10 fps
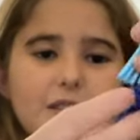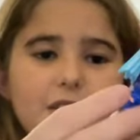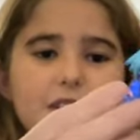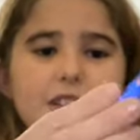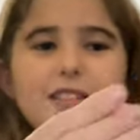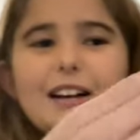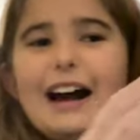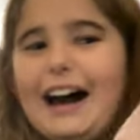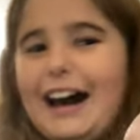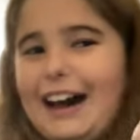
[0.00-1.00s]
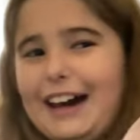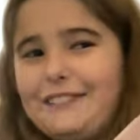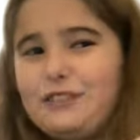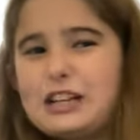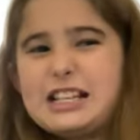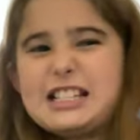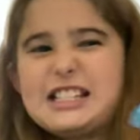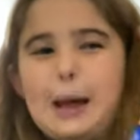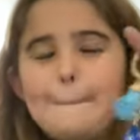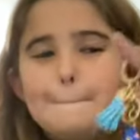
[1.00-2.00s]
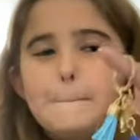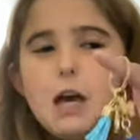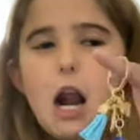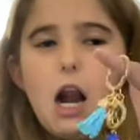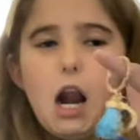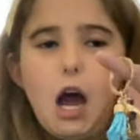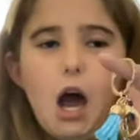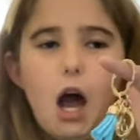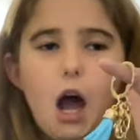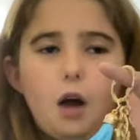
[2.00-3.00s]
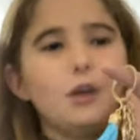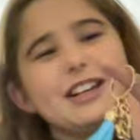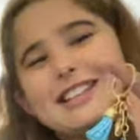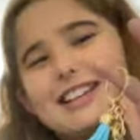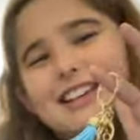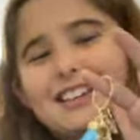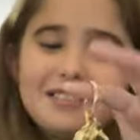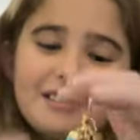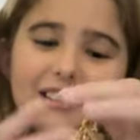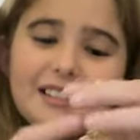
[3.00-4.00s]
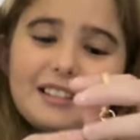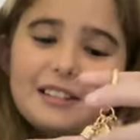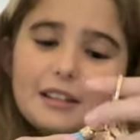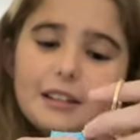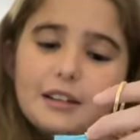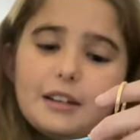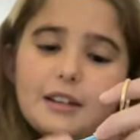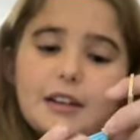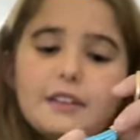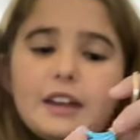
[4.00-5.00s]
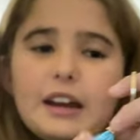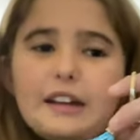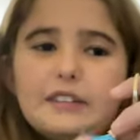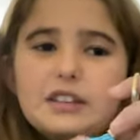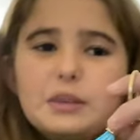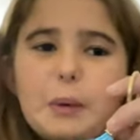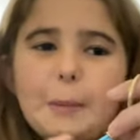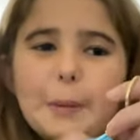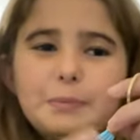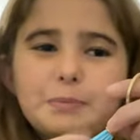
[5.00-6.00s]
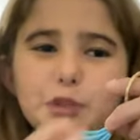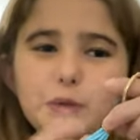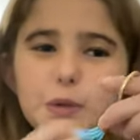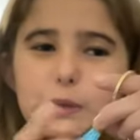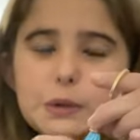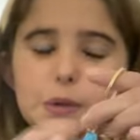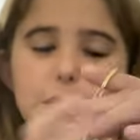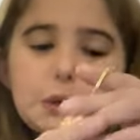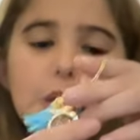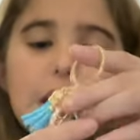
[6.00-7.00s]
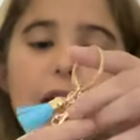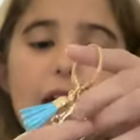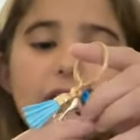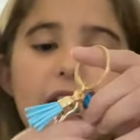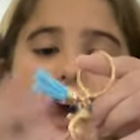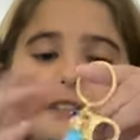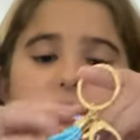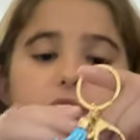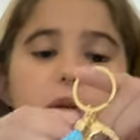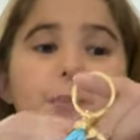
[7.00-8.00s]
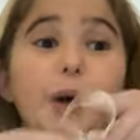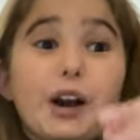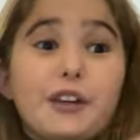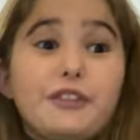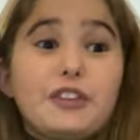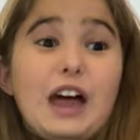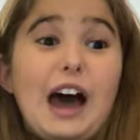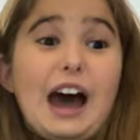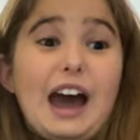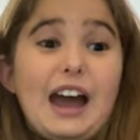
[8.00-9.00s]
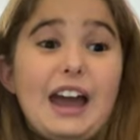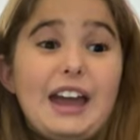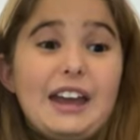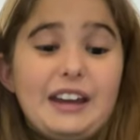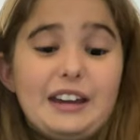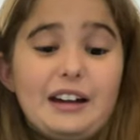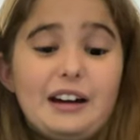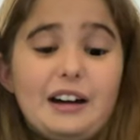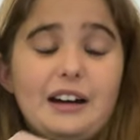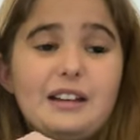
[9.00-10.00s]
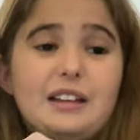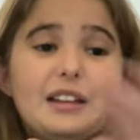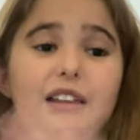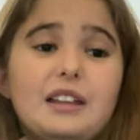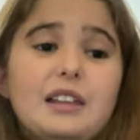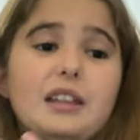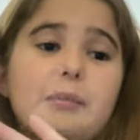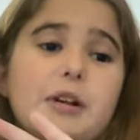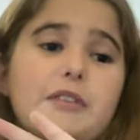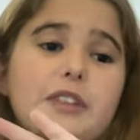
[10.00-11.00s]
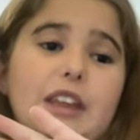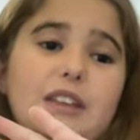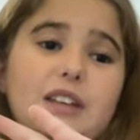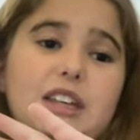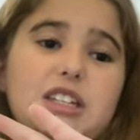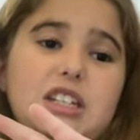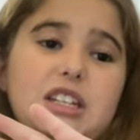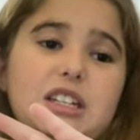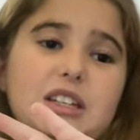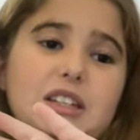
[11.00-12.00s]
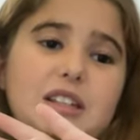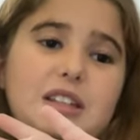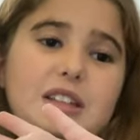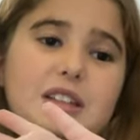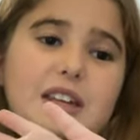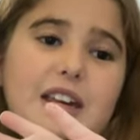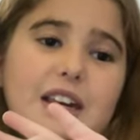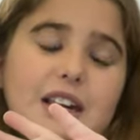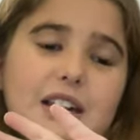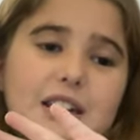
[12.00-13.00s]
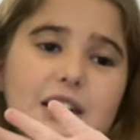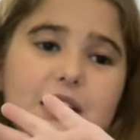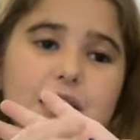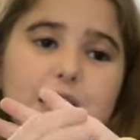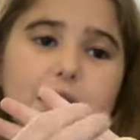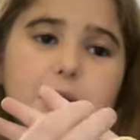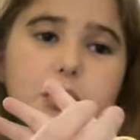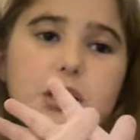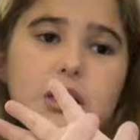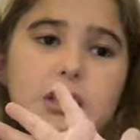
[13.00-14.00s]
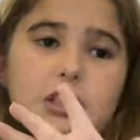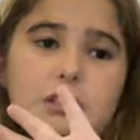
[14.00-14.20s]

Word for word: This little eye for Isabella or oh, Izzy. And then I have this little pom pom. And then I have this little butterfly. Uh, little butterfly little keychain. Try not to.